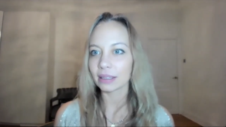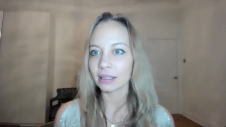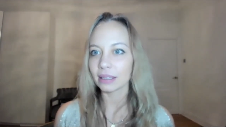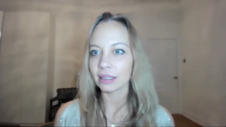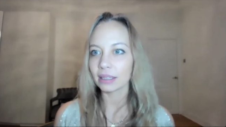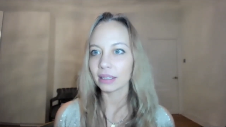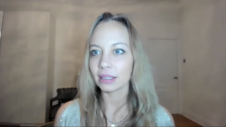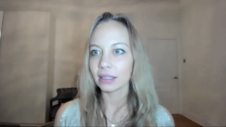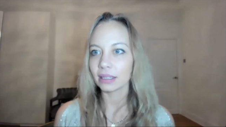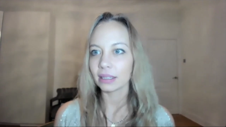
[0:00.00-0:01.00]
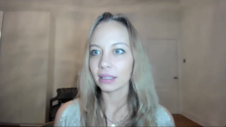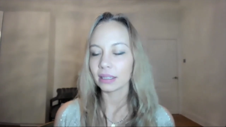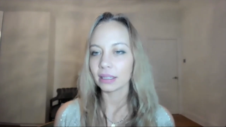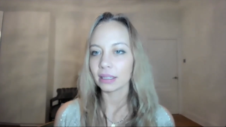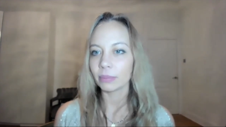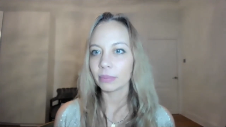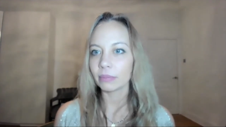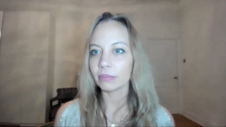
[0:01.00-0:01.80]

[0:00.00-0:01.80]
[no speech]